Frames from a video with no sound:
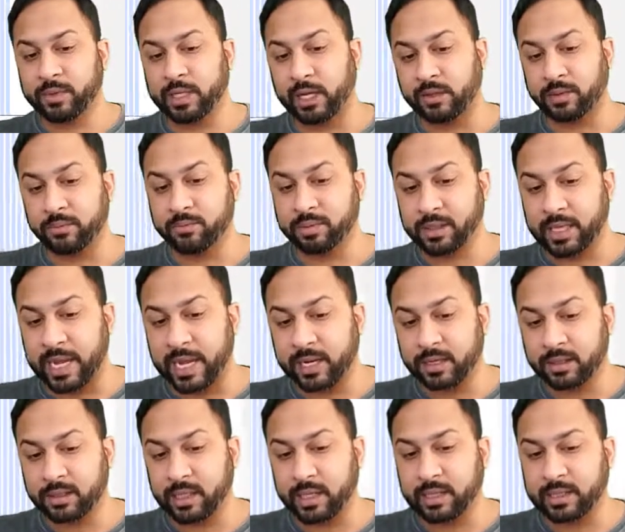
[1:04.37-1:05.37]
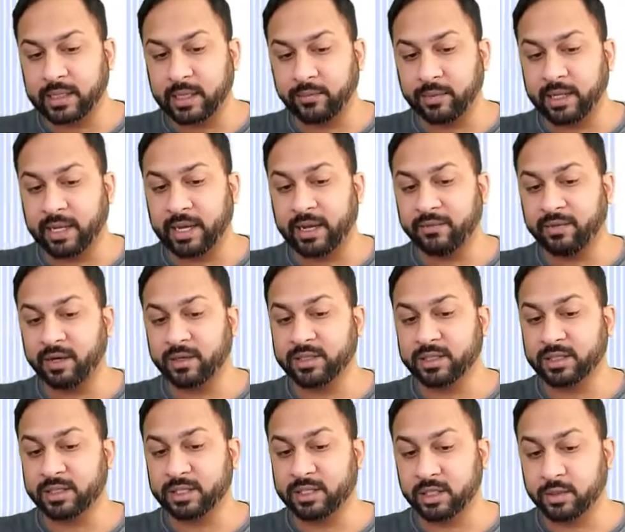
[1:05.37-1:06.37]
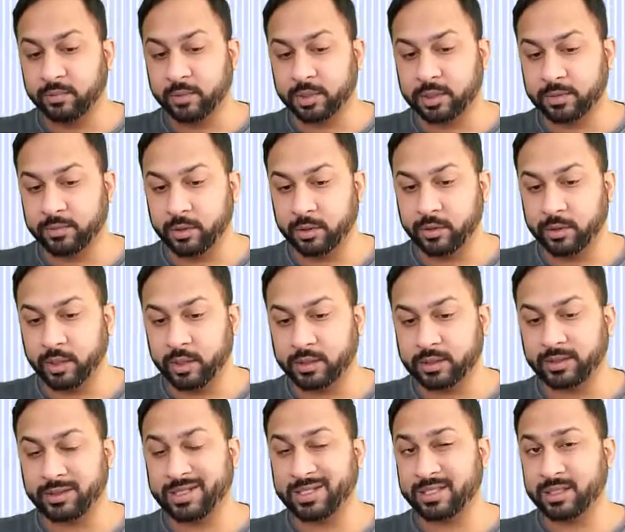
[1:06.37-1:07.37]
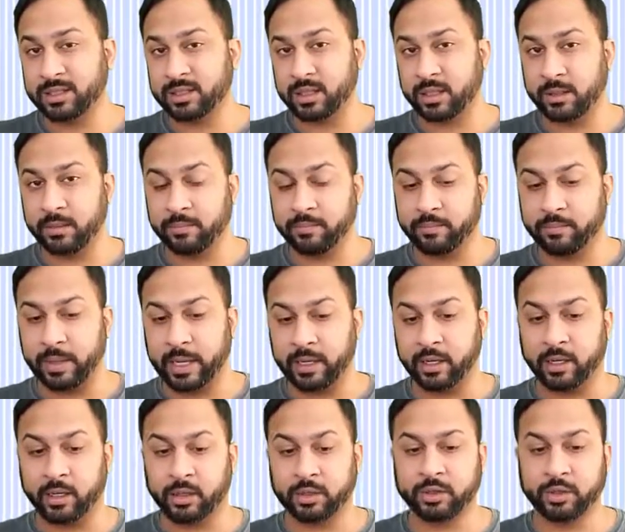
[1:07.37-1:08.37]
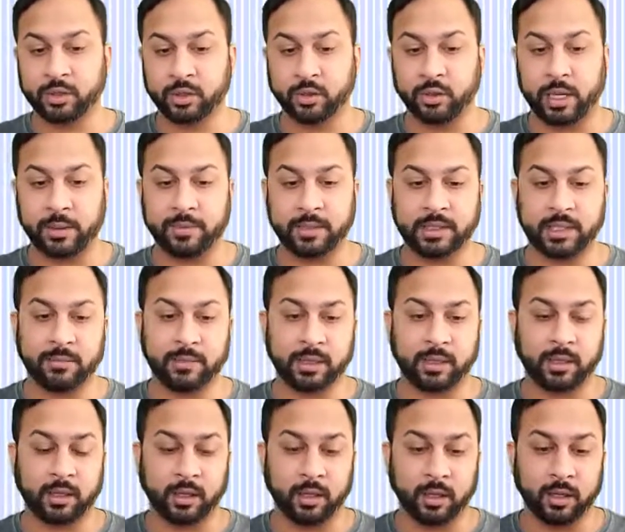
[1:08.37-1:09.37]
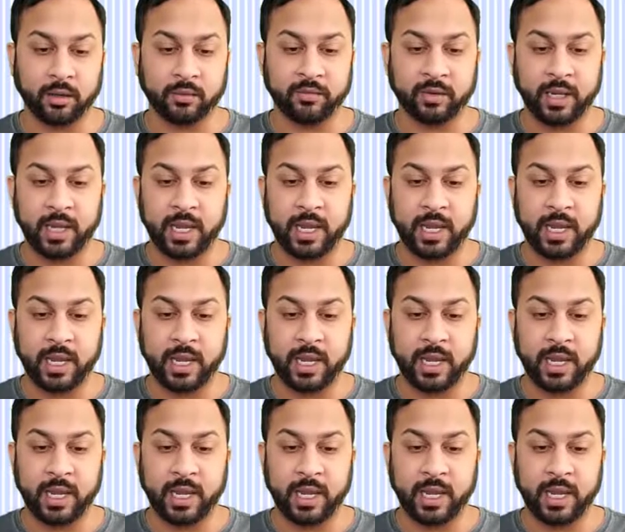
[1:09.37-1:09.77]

Now the black line that we have here is a super smoother. So this is a better true epidemic curve.